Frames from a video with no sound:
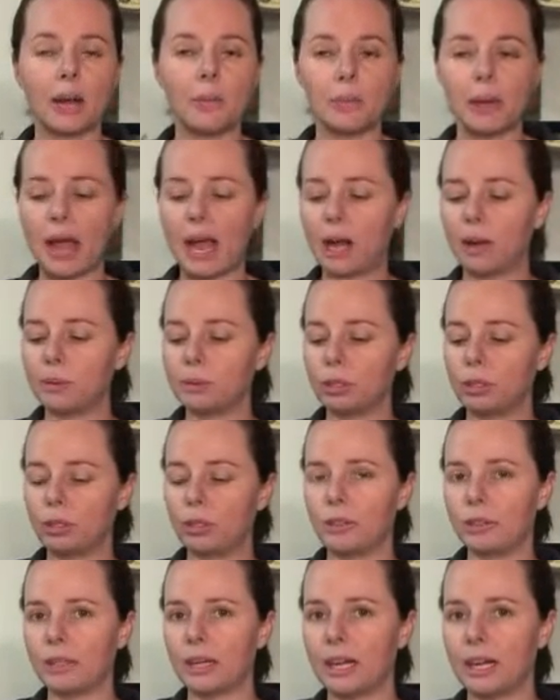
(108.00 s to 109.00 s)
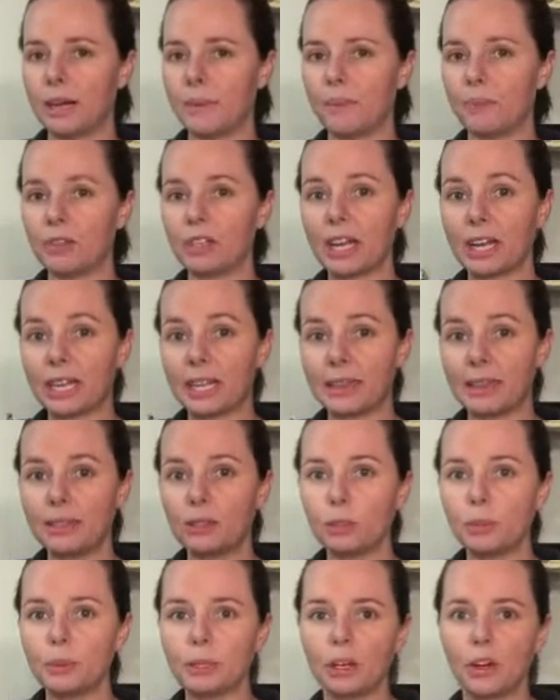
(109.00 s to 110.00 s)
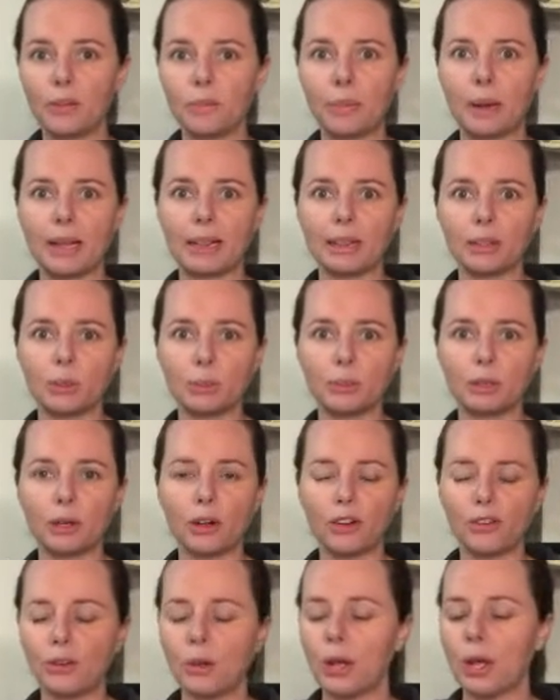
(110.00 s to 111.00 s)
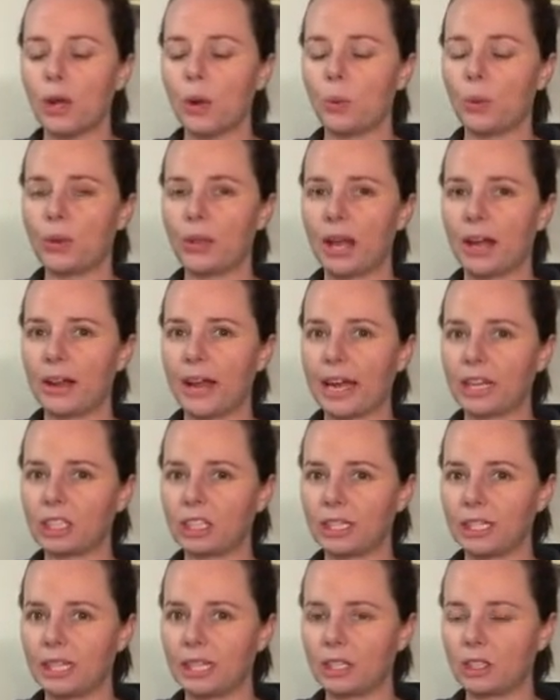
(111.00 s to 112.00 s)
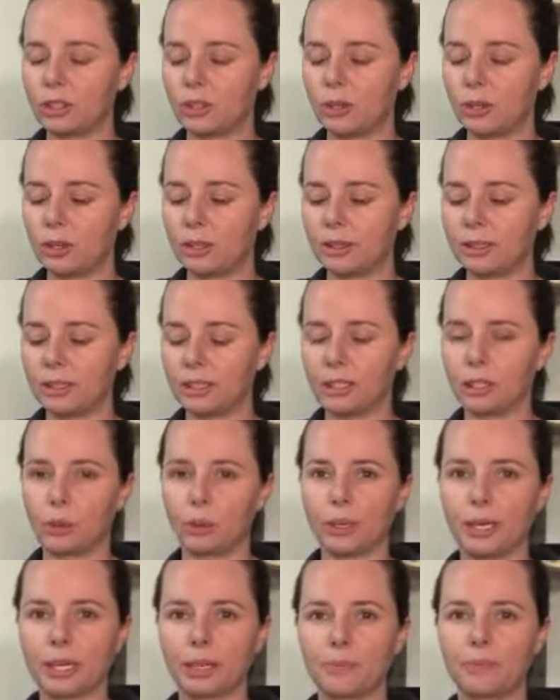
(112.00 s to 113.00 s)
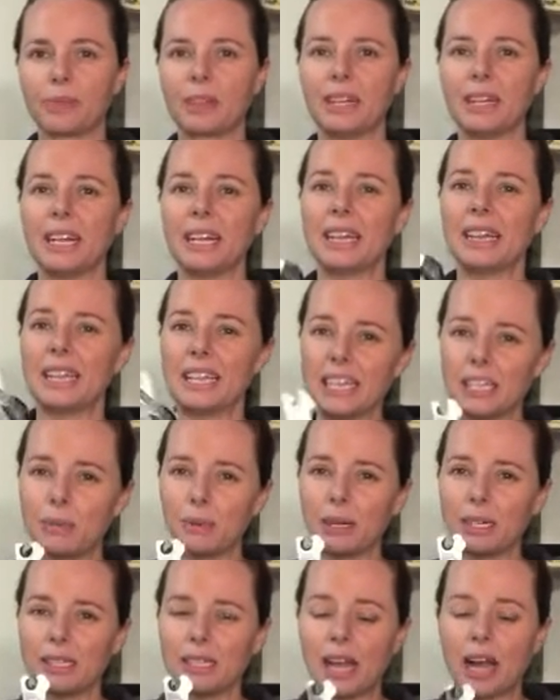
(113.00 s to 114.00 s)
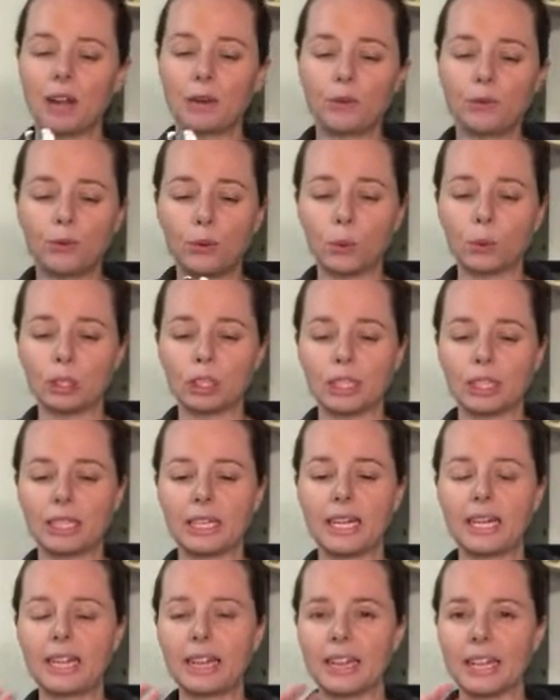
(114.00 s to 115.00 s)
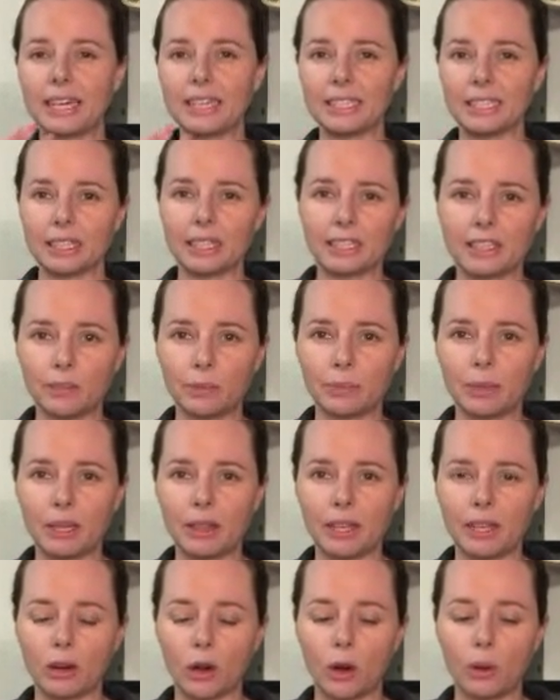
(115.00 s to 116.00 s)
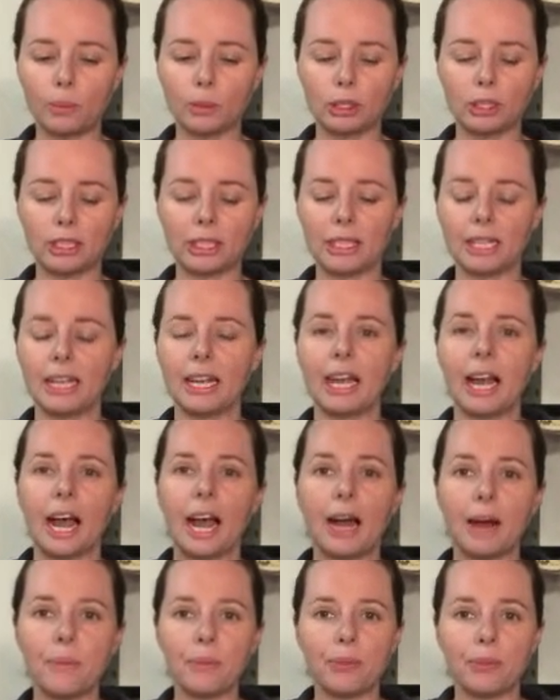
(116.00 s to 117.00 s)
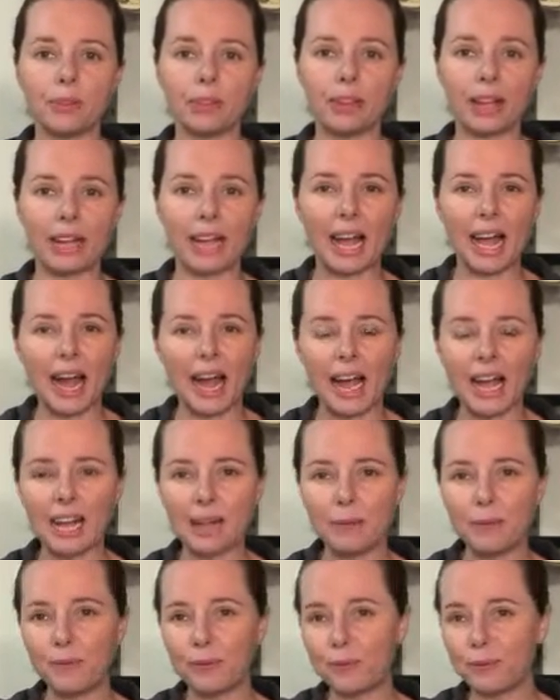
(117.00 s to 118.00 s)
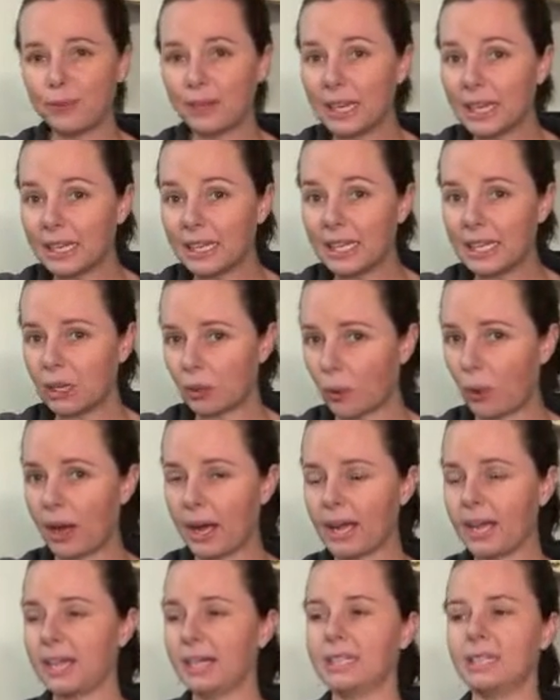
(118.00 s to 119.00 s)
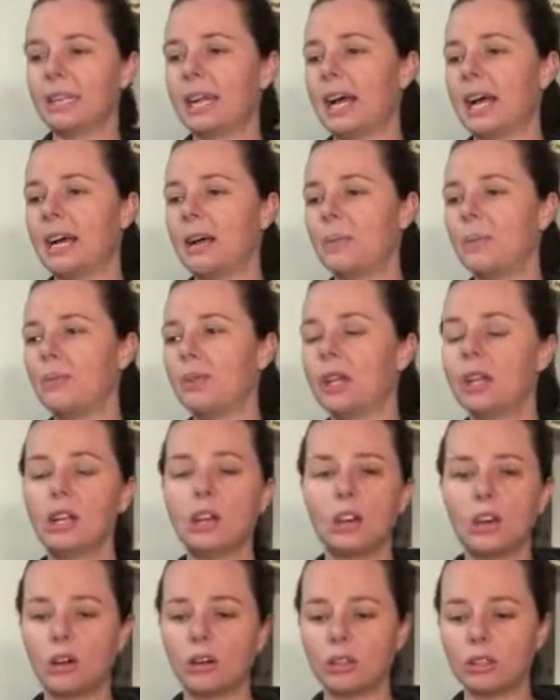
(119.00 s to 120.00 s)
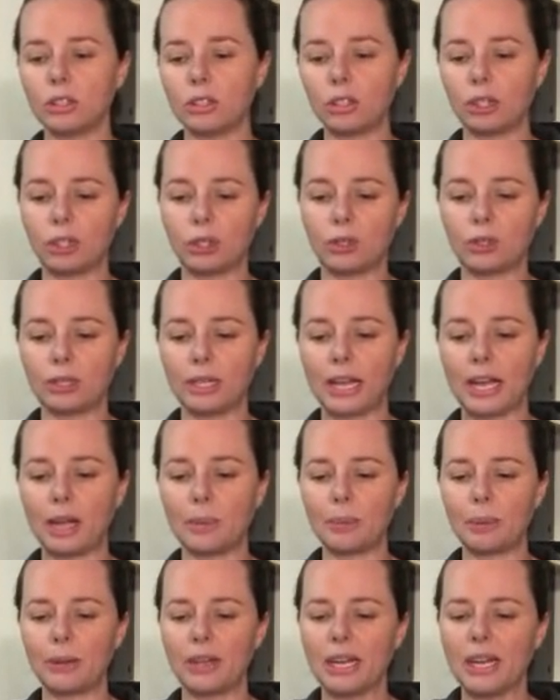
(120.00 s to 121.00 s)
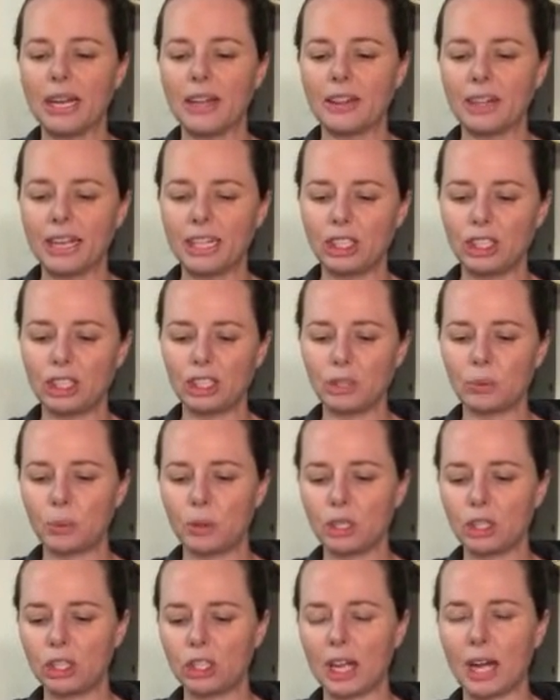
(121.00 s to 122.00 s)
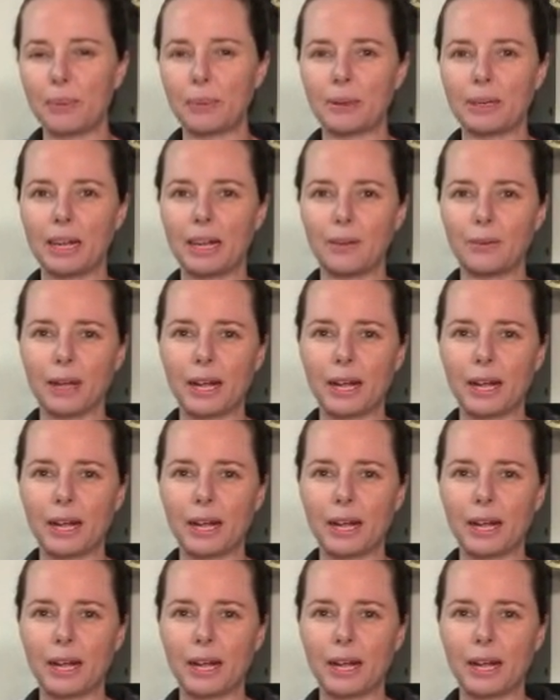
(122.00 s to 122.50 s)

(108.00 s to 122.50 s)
helps you take a little bit off by a little bit off without actually getting too close to the quick. These ones, unfortunately, they didn't give me that option. They are fairly quiet, they're not too loud, but they just weren't sharp enough